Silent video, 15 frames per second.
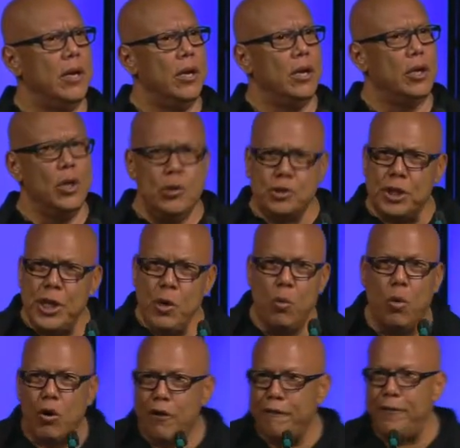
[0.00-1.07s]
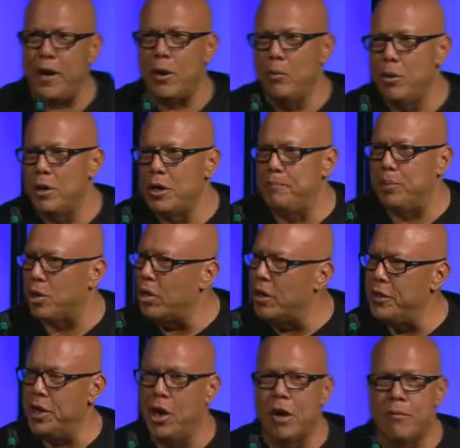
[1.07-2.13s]
Usually, warfare, we're to put on
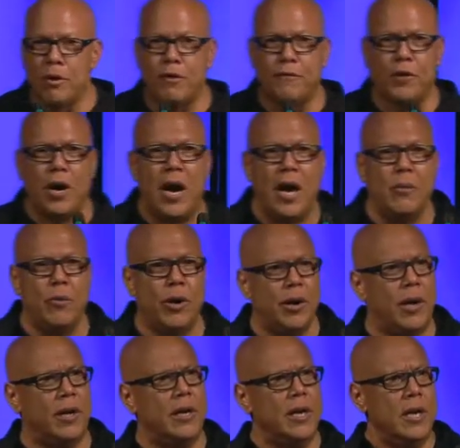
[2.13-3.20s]
the armor of God, we're to,